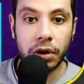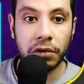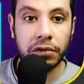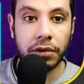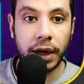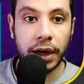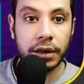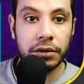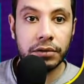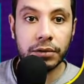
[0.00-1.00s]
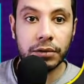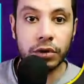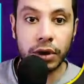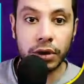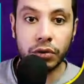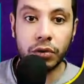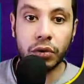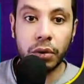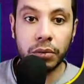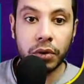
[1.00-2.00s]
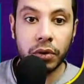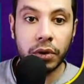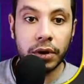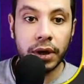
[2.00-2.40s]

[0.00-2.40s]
flight from New Delhi to Colombo